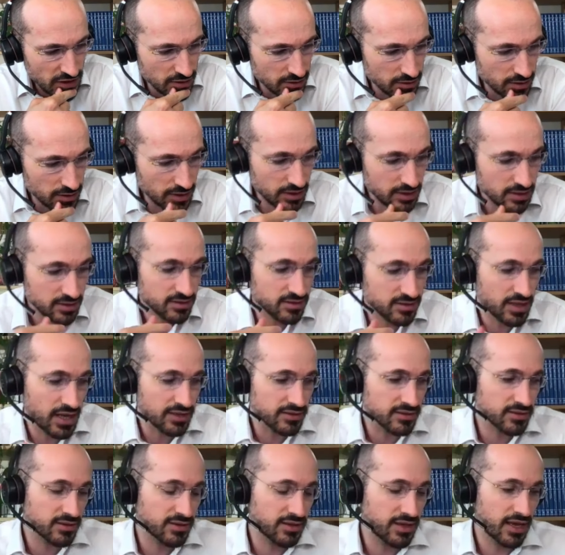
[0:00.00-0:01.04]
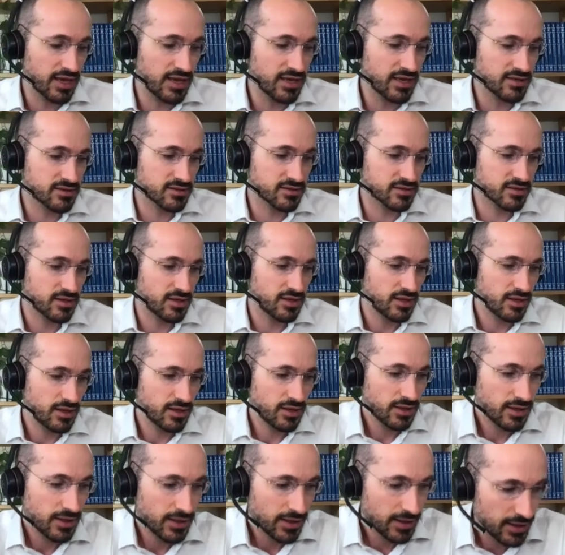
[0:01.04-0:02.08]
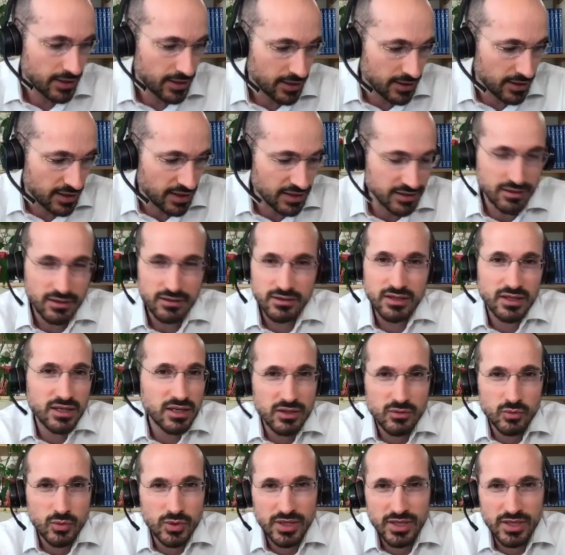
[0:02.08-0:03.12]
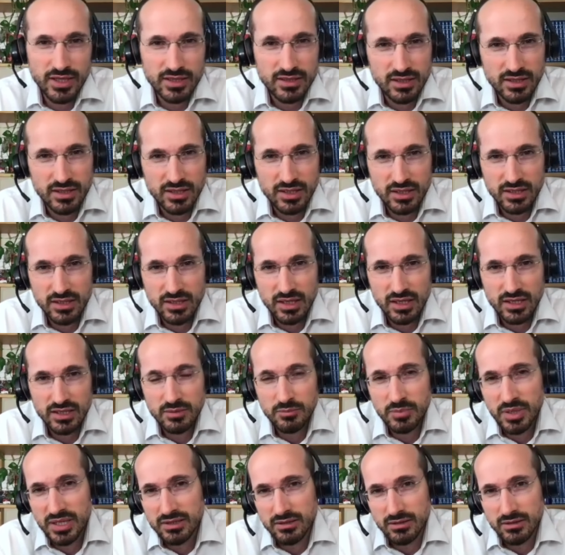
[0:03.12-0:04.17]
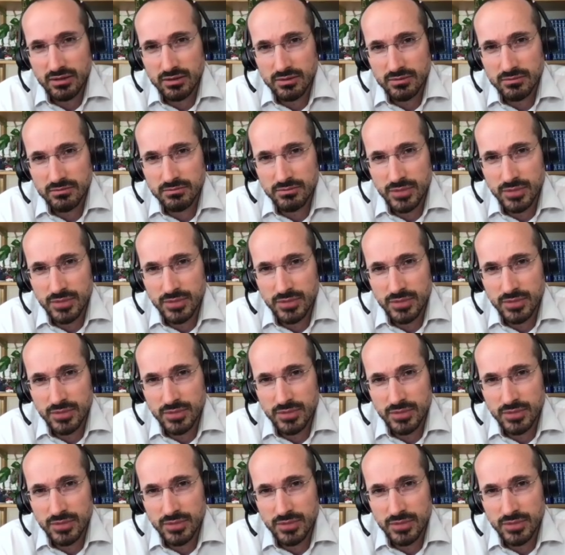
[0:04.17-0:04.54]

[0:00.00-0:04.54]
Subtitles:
In that case, I don't think it will get any better.